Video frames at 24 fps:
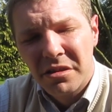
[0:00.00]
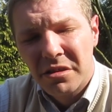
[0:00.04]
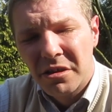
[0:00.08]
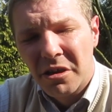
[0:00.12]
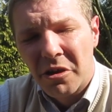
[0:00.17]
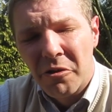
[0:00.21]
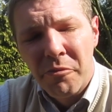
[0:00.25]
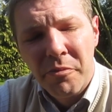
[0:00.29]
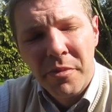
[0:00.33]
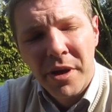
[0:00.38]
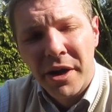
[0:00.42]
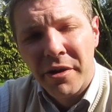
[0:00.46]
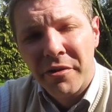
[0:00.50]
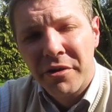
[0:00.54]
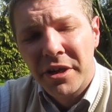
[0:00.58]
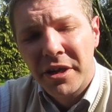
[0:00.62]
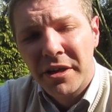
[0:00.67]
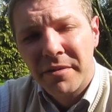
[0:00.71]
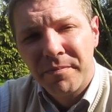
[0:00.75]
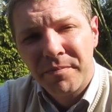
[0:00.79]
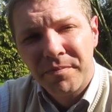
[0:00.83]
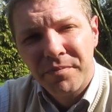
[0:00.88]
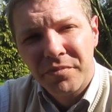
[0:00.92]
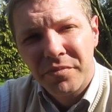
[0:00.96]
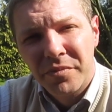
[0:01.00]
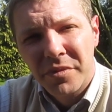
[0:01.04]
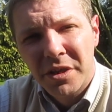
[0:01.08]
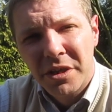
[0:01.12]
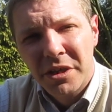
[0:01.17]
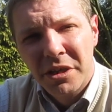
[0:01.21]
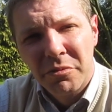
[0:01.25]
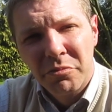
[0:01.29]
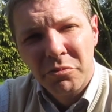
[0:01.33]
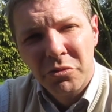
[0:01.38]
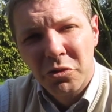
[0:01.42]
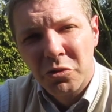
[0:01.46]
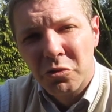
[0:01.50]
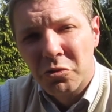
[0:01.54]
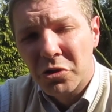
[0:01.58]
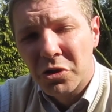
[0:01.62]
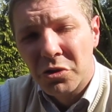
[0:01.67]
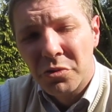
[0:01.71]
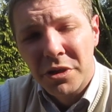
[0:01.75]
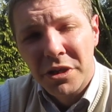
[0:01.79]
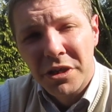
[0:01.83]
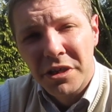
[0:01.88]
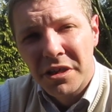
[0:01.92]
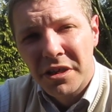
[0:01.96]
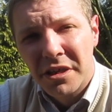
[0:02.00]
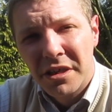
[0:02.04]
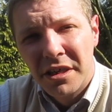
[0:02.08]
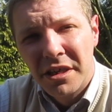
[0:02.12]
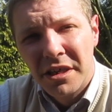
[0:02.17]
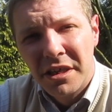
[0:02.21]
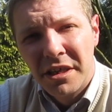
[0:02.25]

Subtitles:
Don't bury it. Come talk to us.